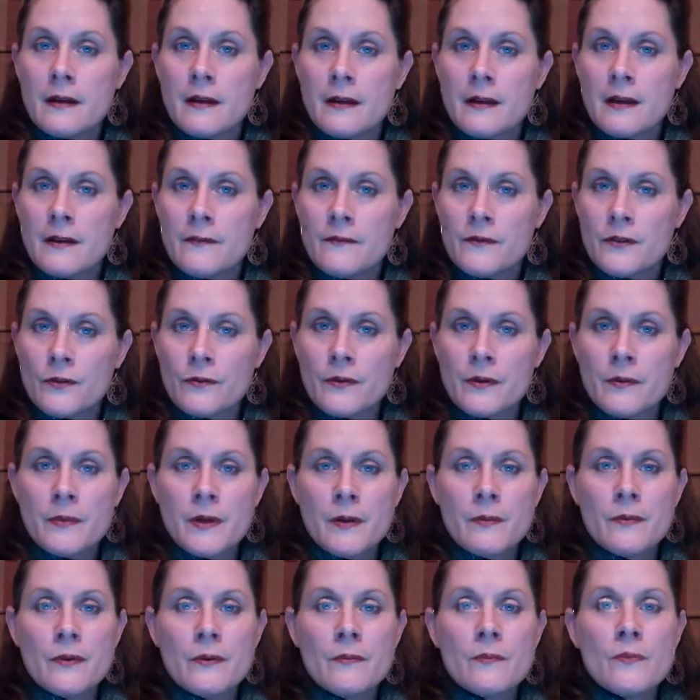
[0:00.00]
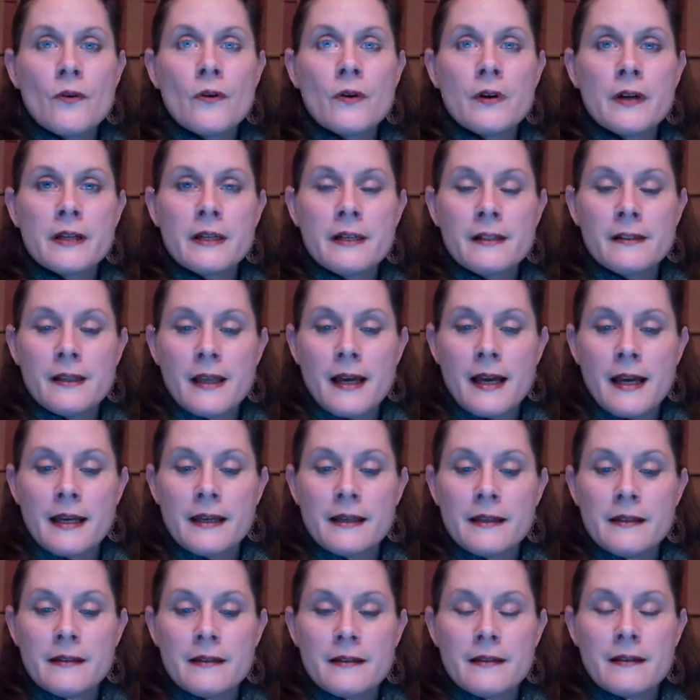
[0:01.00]
If you'll remember Marie
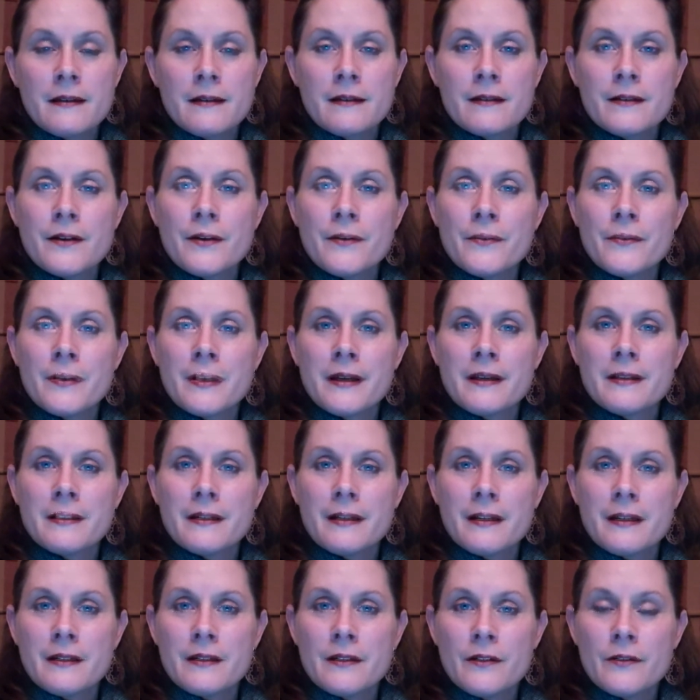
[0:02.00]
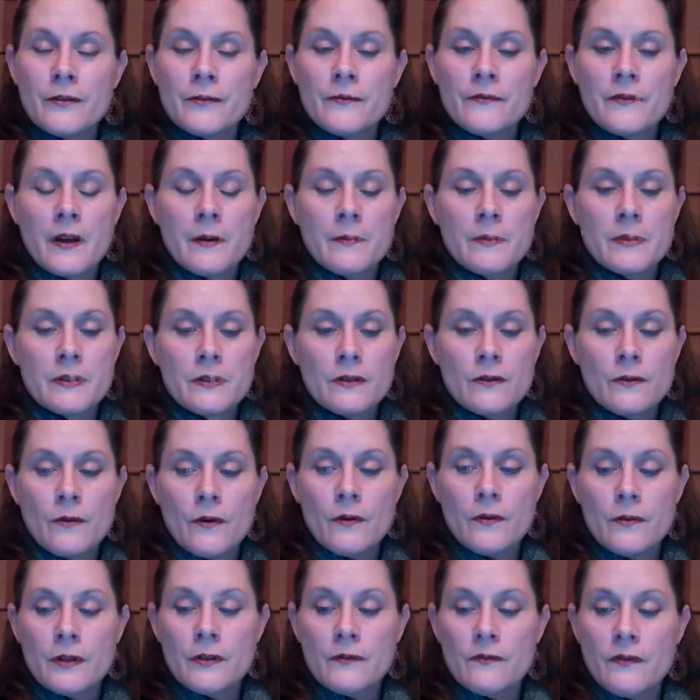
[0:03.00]
Clay, and her famous
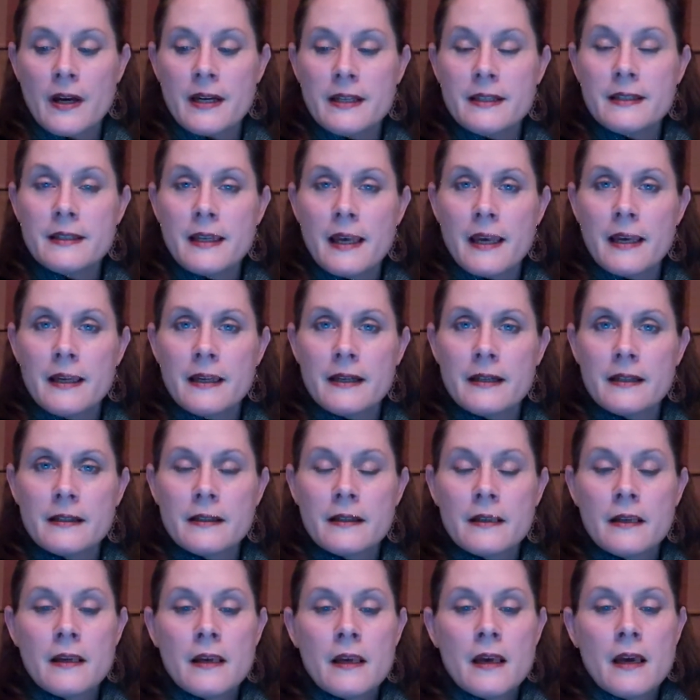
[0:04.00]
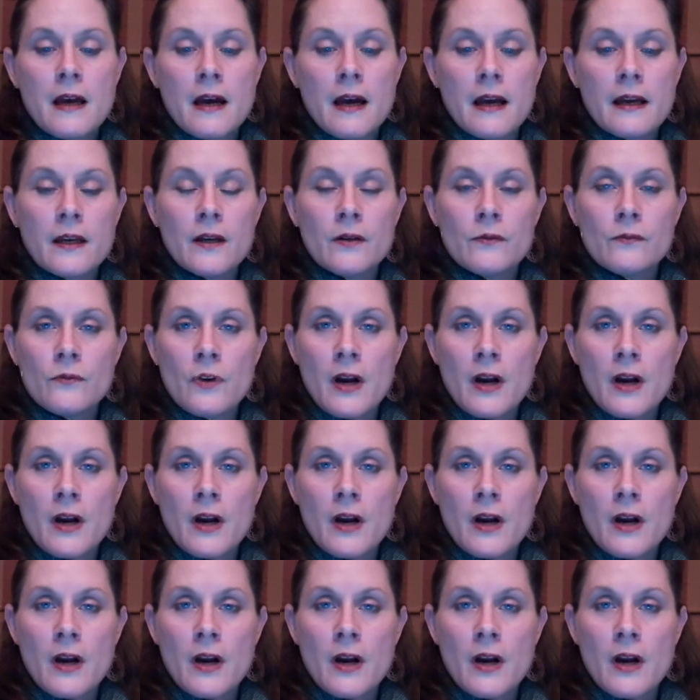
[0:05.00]
quote, "If I say it, I can